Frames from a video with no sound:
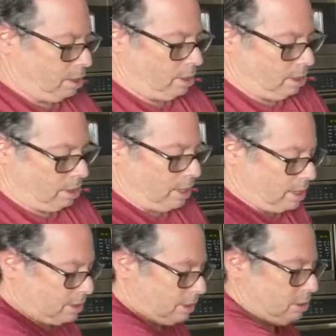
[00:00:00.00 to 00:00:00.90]

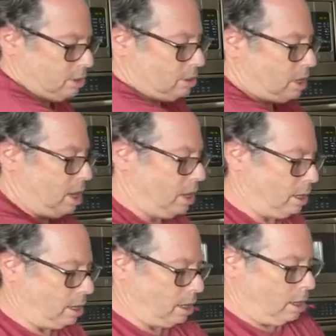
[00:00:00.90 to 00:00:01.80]
this, you just kind of
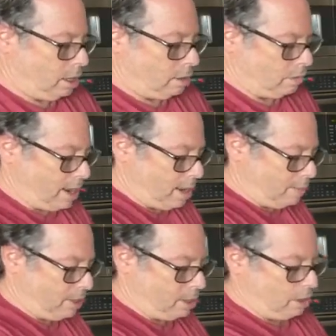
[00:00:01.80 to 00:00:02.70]

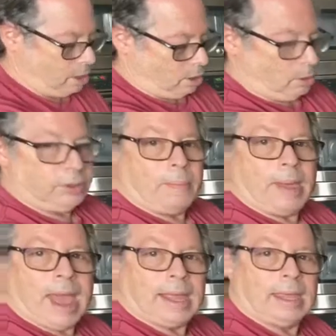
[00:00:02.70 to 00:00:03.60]
grab it, you hold the
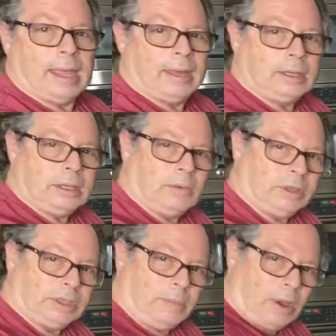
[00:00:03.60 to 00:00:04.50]
back end
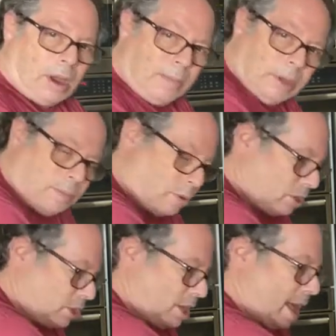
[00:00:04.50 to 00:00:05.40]
with the palm, you
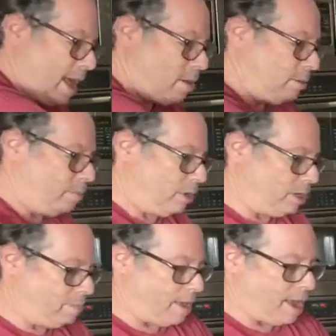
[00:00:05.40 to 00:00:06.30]
push it out, you
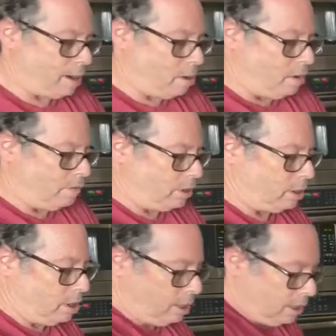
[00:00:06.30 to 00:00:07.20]
bring it back
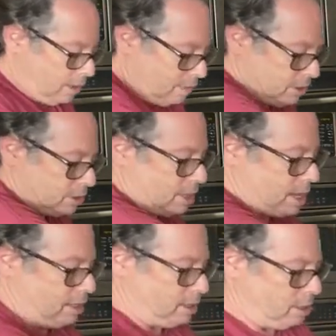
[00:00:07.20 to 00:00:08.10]
over, give it a
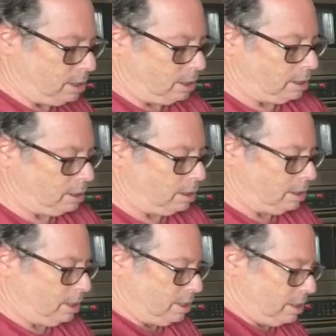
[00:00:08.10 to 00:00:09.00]
slight turn,
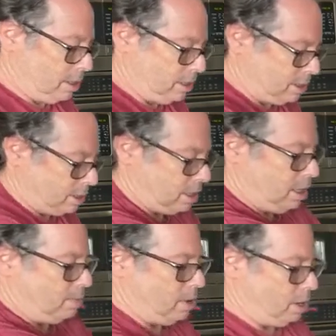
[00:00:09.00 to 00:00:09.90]
and just
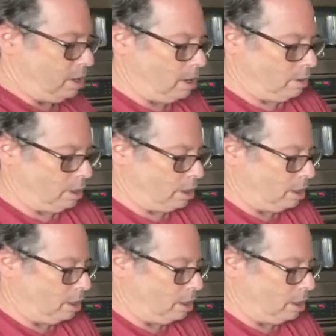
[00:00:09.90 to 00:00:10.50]
keep on going.